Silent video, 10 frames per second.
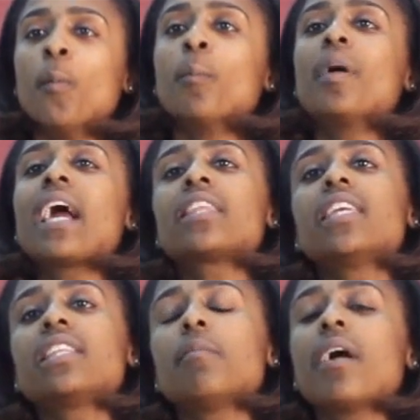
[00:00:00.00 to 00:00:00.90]
But I think
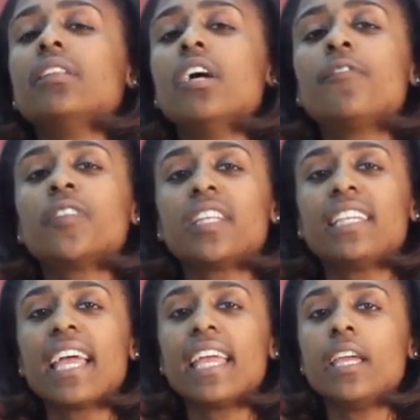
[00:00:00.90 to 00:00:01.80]
that my love for the
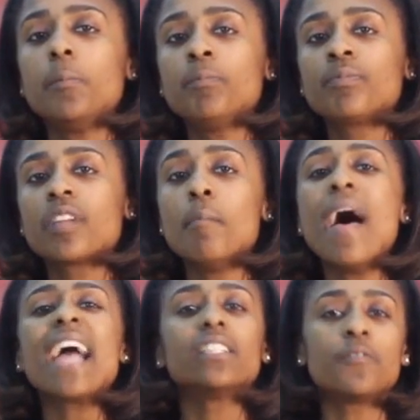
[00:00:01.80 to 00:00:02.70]
game
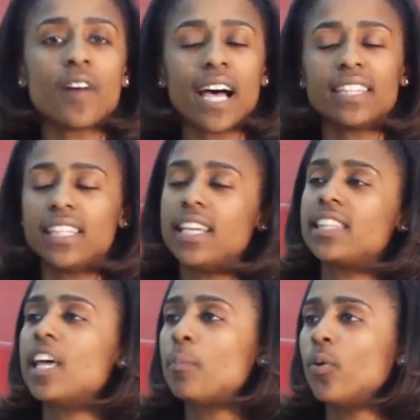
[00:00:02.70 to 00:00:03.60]
magnified then at
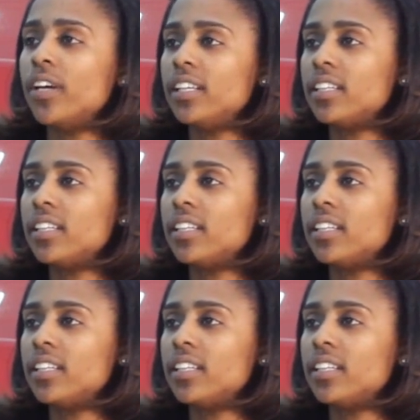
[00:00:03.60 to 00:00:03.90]
that point.